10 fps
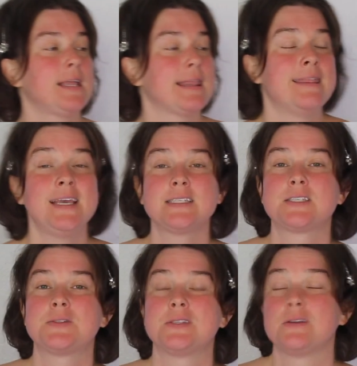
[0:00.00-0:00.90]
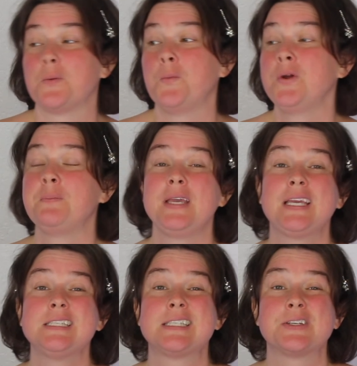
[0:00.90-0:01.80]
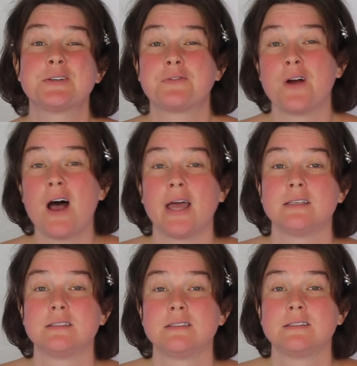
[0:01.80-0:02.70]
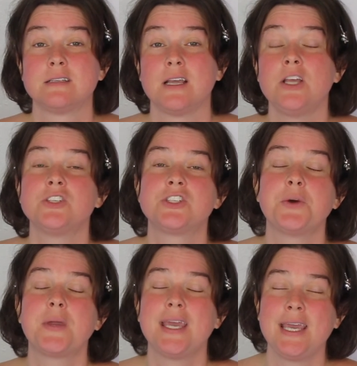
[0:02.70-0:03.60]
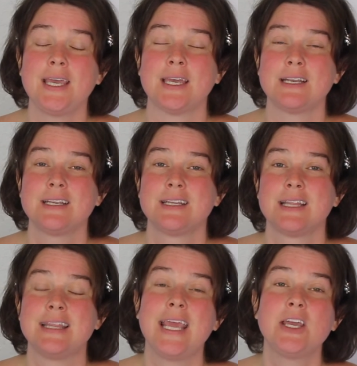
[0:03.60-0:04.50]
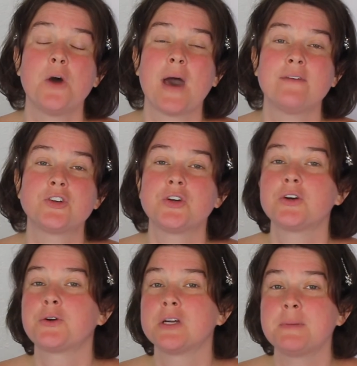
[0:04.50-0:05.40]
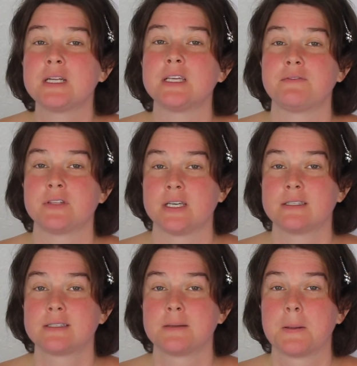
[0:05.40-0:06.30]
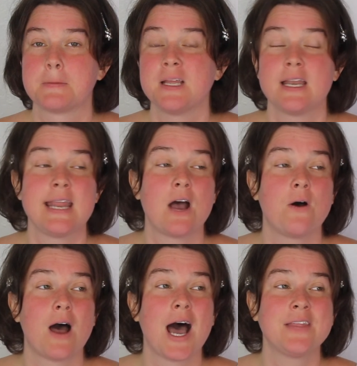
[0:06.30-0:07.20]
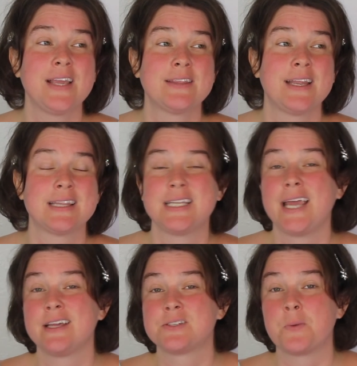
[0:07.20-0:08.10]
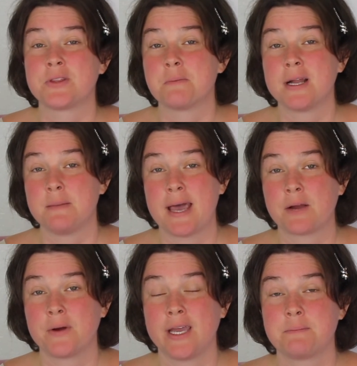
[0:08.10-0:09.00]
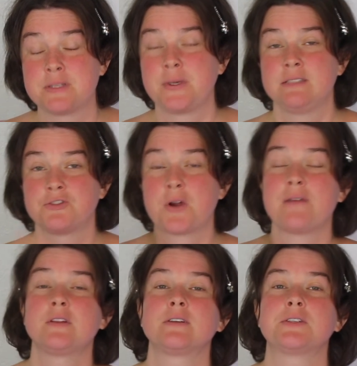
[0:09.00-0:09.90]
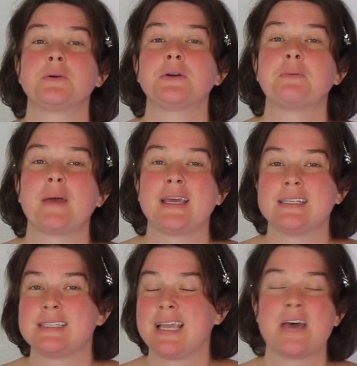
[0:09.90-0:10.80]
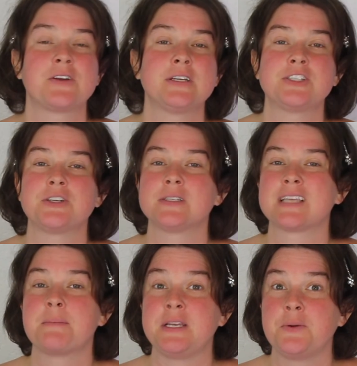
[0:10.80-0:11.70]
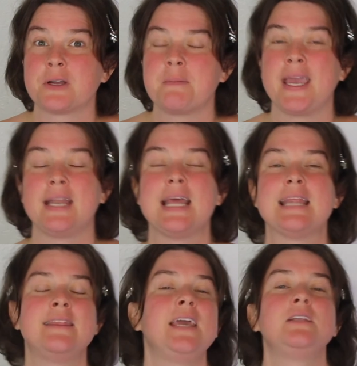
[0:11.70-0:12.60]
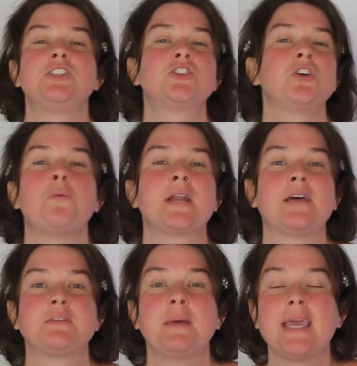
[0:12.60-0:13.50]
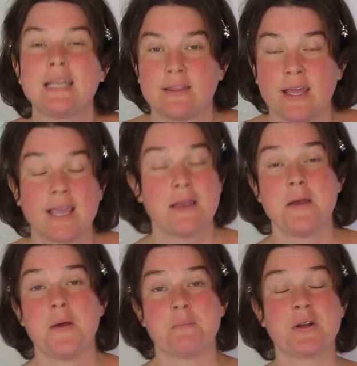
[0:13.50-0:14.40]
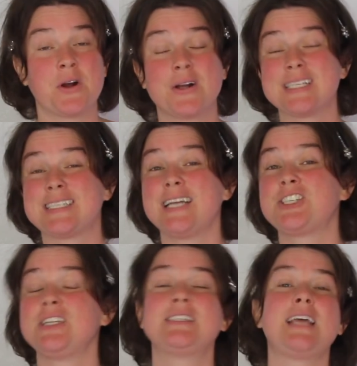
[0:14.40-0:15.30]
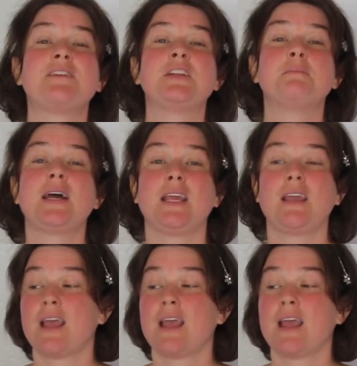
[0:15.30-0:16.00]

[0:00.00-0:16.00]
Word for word: This would be considered fraud. So, can they go after her criminally for this? Now, I think at the end of the day, they just want their money back, right? Between Travelers Group and the other insurance company New York Maine, they just don't want to have to pay anything. But Herta said she doesn't have any money.